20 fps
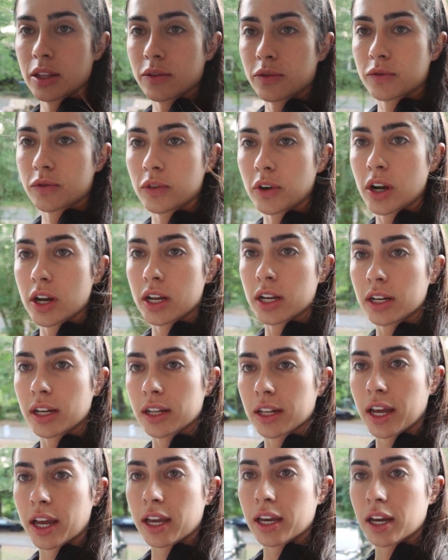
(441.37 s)
The
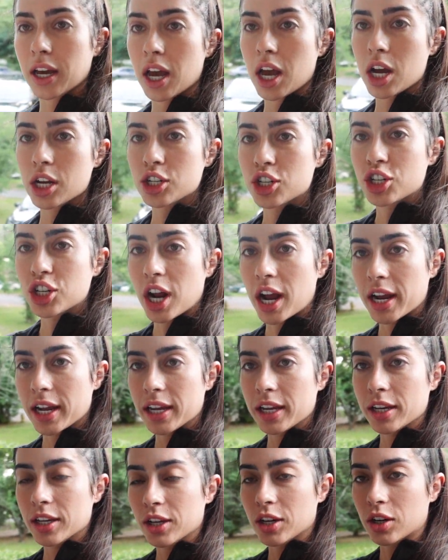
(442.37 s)
front, like a
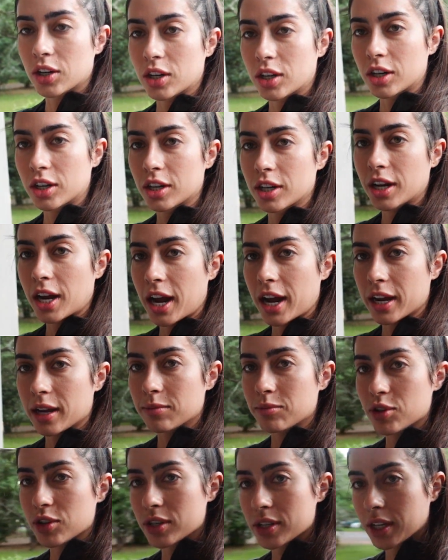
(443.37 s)
giant yard. I
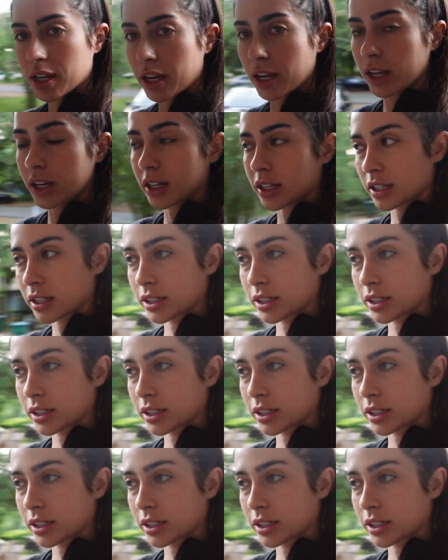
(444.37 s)
am just like,